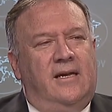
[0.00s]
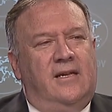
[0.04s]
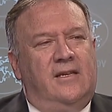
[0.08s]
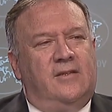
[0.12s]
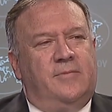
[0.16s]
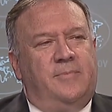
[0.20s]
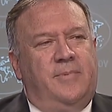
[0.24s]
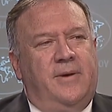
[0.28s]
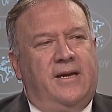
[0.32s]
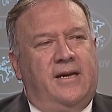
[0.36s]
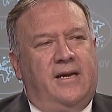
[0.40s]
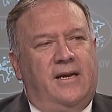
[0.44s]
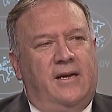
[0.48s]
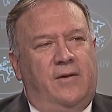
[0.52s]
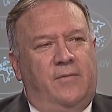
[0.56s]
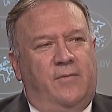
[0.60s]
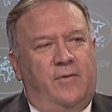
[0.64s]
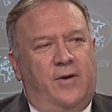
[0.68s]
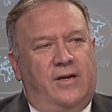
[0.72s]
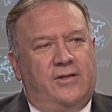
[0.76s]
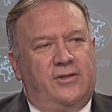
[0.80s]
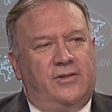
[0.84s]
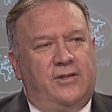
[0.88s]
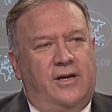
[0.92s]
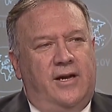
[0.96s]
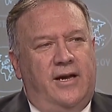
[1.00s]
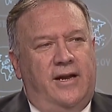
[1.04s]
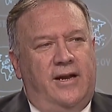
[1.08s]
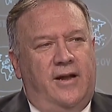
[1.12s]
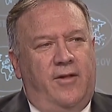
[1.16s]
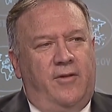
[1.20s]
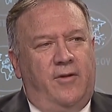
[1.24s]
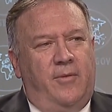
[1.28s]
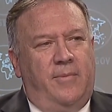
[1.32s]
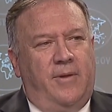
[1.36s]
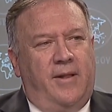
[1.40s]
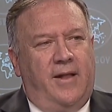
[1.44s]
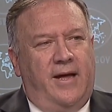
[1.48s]
Speaking of Russia and
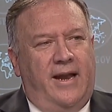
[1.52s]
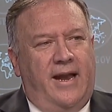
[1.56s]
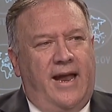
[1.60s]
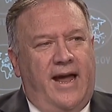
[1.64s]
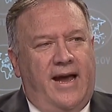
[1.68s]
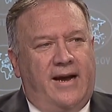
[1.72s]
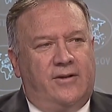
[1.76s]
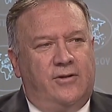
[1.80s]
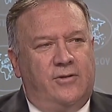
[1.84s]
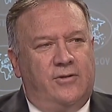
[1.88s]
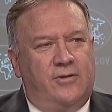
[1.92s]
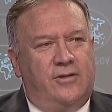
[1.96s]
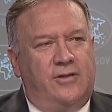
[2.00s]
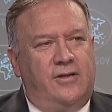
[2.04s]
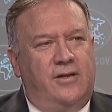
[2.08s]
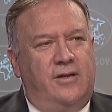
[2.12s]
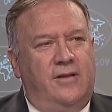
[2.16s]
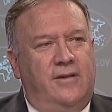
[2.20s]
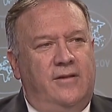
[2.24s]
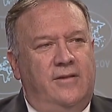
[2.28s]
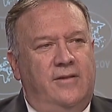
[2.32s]
other malign actors,